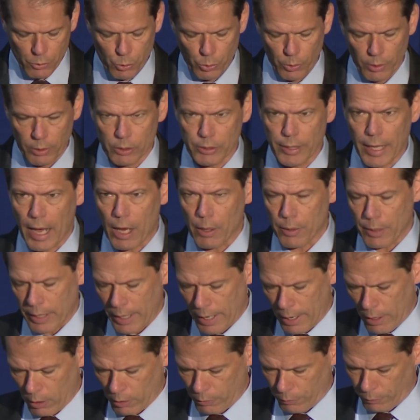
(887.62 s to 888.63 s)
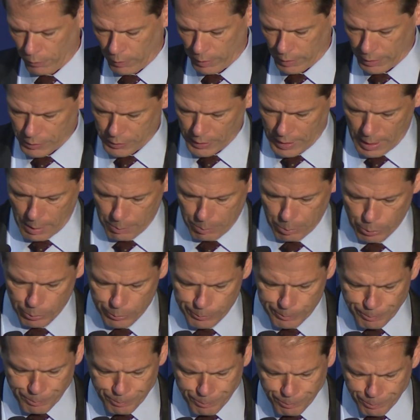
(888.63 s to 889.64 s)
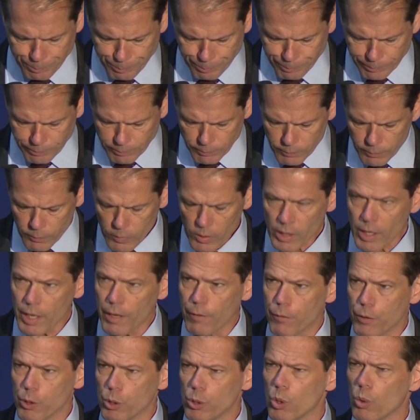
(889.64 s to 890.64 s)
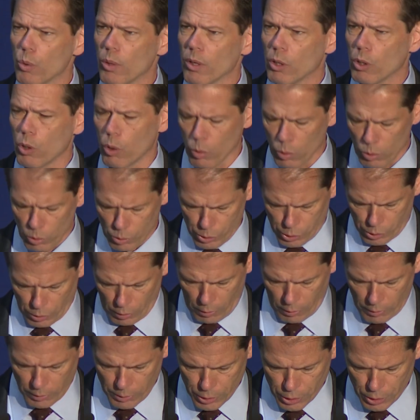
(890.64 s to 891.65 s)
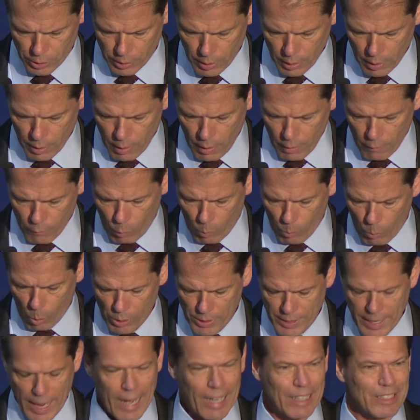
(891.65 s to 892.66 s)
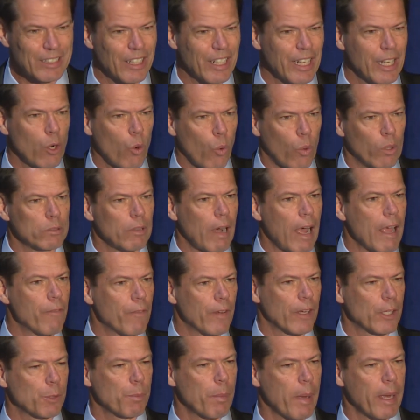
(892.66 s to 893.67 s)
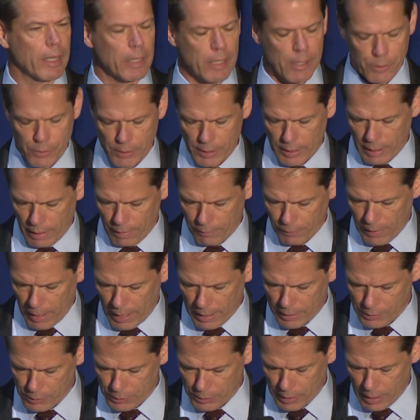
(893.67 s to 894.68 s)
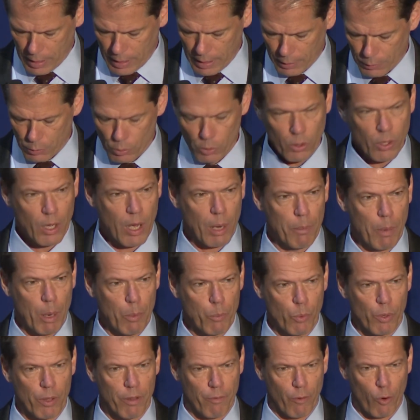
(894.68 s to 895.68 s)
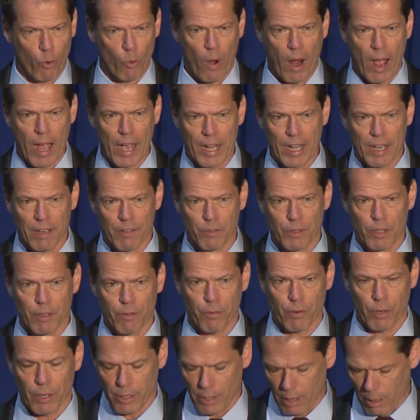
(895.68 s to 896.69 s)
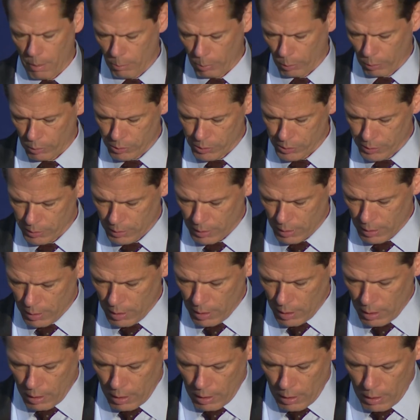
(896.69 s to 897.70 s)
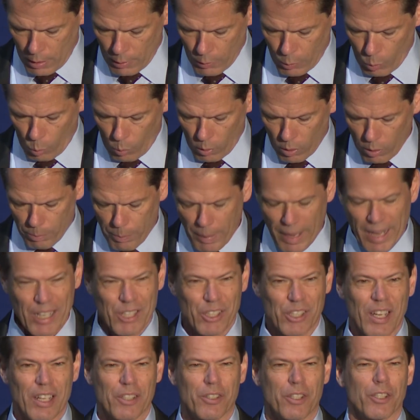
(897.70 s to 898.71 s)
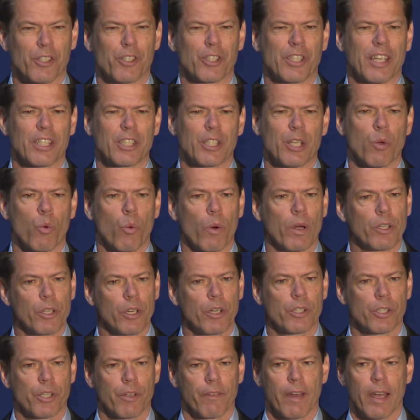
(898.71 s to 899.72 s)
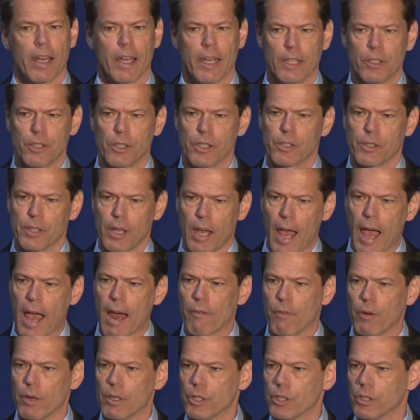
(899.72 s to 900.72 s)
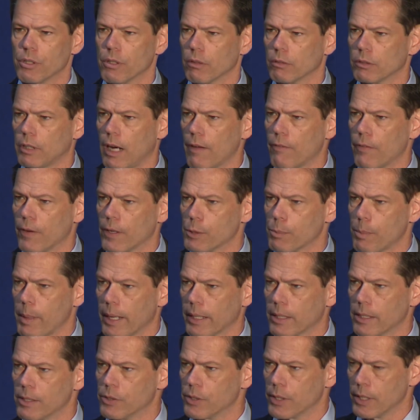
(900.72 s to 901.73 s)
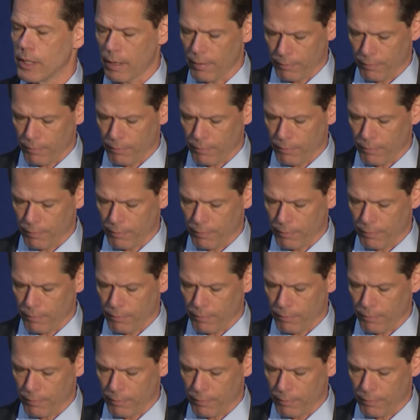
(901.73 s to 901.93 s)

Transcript: drill down in health for an example. If you do a Google search for mortality or life expectancy in Afghanistan, you'll come up with a variety of different numbers. The World Bank says it's 61 years of age is the average life expectancy in